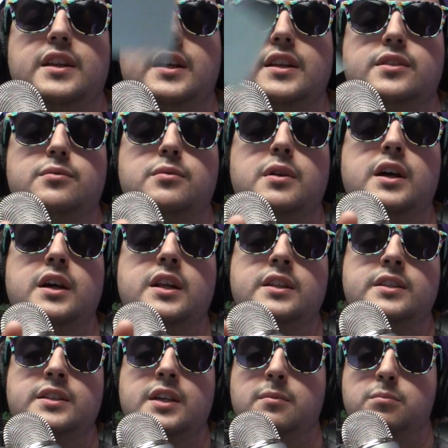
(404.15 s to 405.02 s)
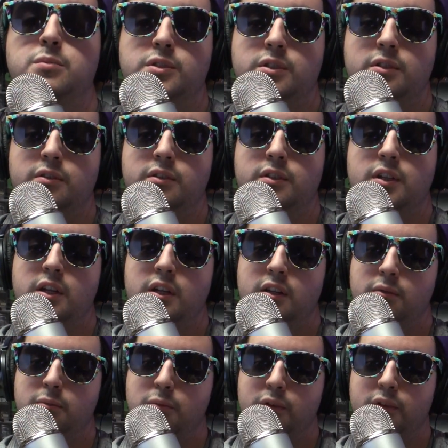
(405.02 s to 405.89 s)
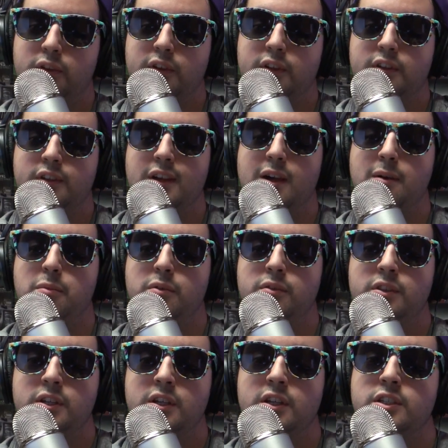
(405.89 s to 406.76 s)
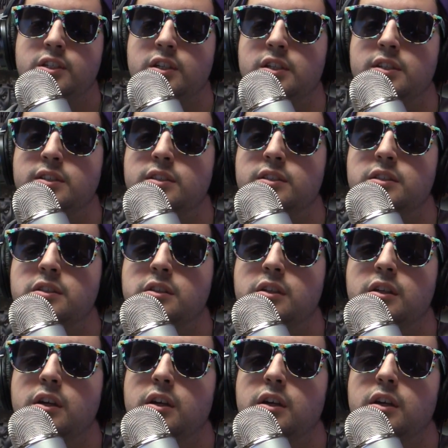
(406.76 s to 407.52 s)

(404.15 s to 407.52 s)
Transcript: That's right, it's episode 10. We're in the double digits.